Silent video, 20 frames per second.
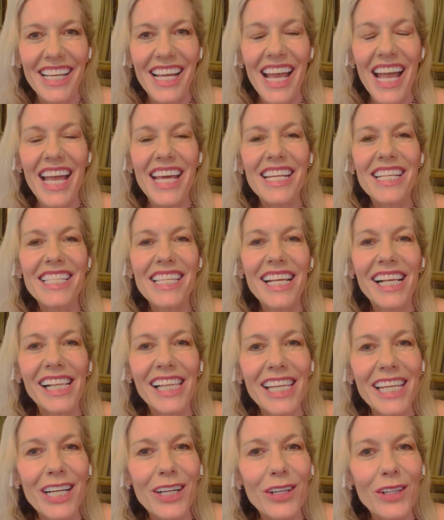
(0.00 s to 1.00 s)
And as a
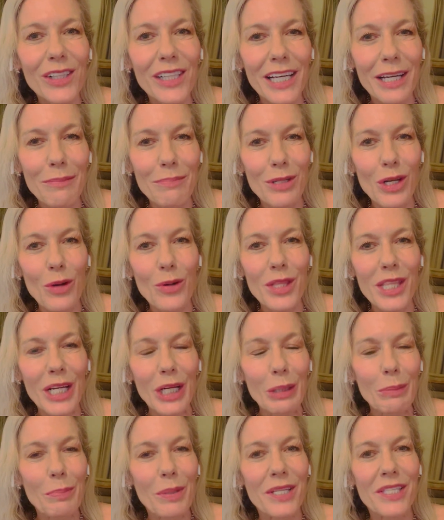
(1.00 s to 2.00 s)
clinical
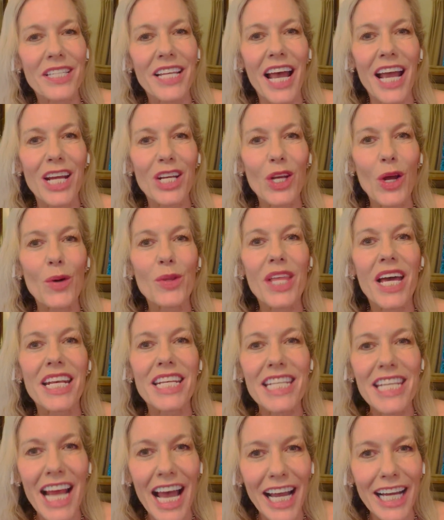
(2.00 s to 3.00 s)
hypnotherapist, I know
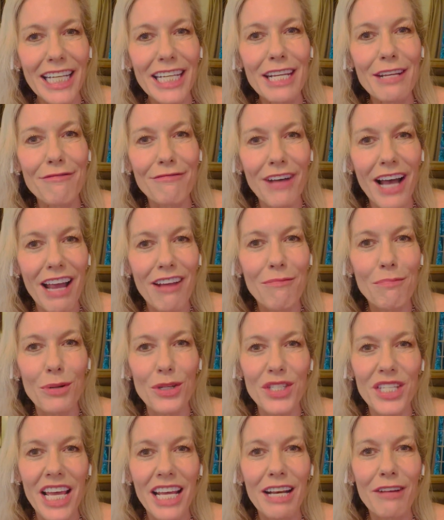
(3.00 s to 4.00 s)
that
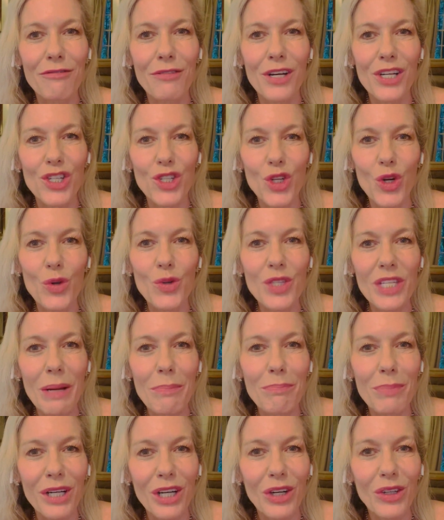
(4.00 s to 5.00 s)
95% of what shows
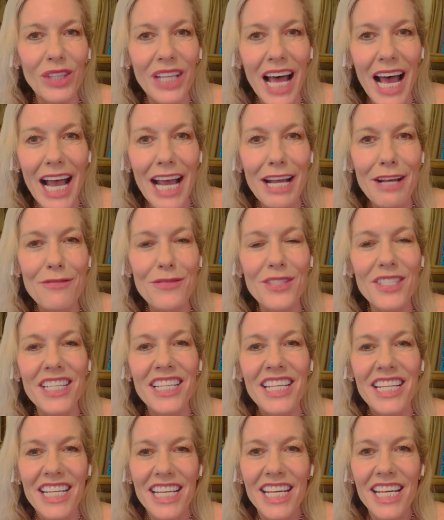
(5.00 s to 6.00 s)
up in our lives
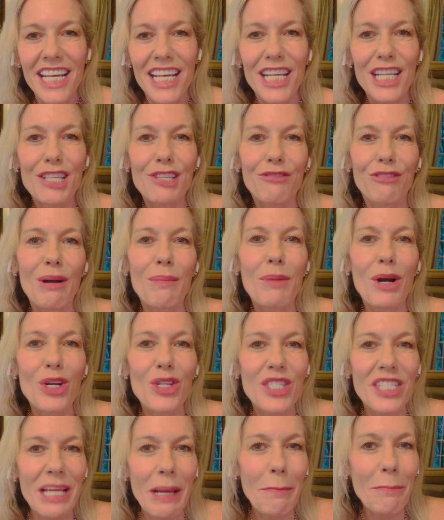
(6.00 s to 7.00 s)
is from our
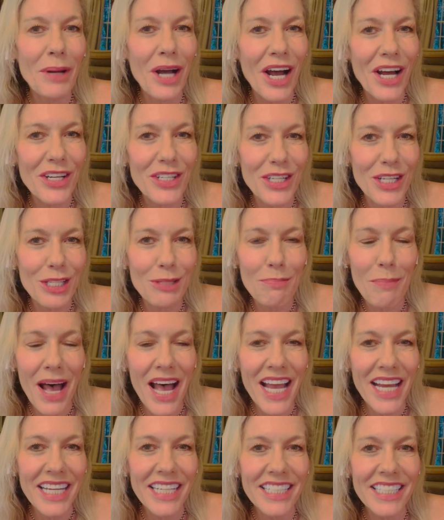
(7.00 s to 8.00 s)
subconscious
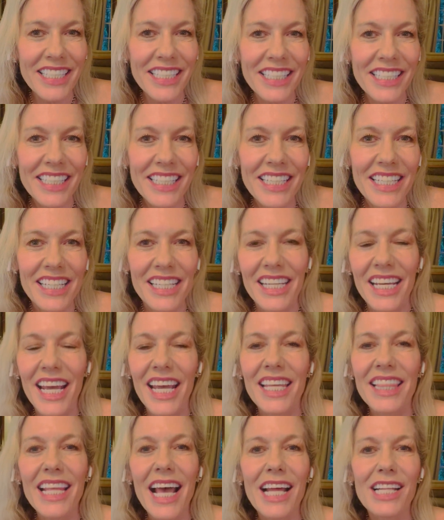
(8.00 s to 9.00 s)
mind.
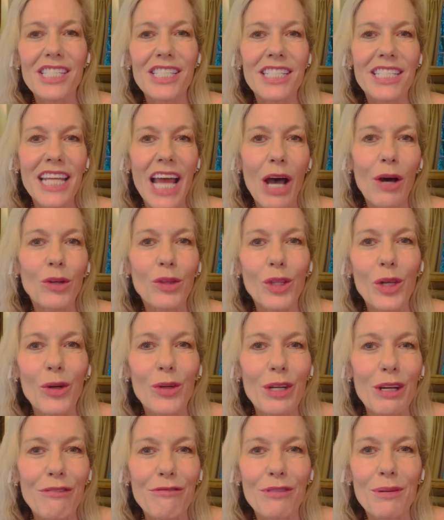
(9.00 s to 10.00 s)
And that's
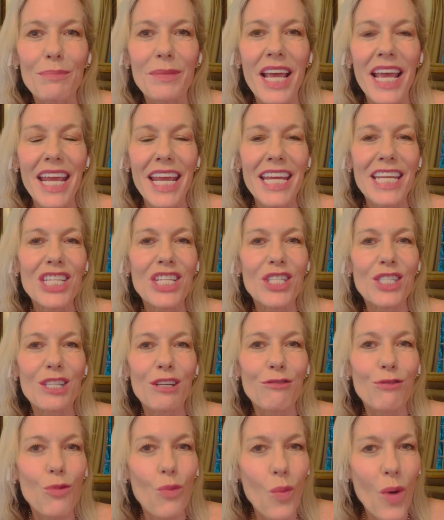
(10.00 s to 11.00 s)
downloaded from the ages
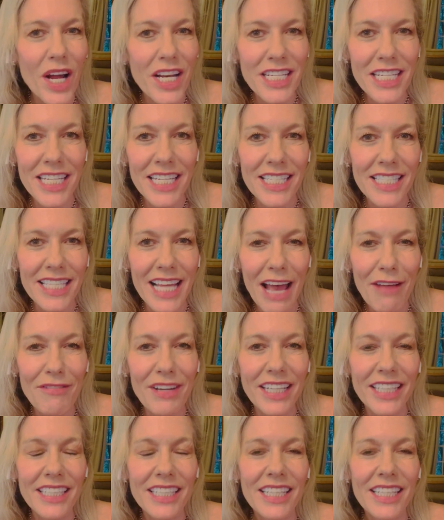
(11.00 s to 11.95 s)
of 1 to 7.